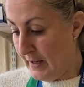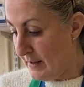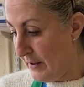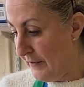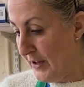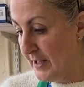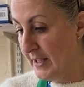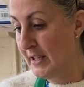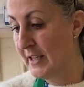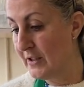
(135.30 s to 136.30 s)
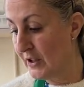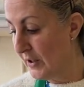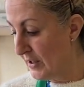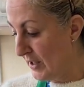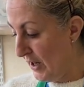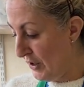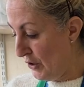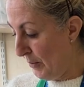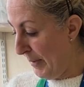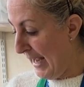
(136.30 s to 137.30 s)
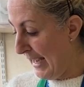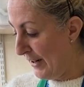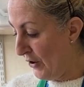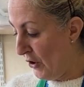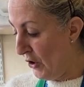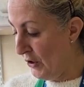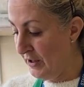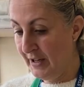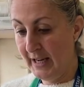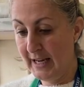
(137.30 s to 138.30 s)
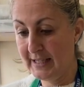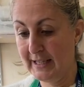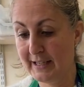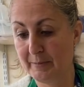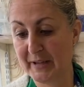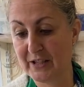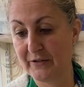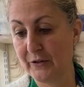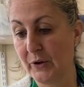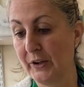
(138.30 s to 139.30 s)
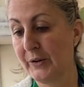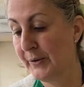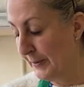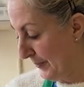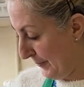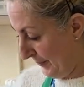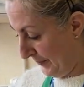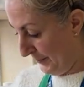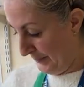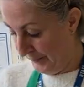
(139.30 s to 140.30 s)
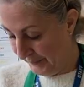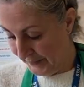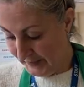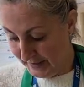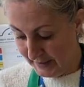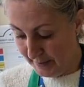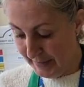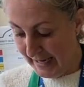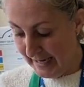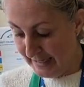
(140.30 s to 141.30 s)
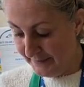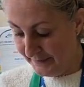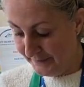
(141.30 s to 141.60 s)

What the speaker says: So the first thing you need to do is turn your pan on, add a little bit of oil to the pan,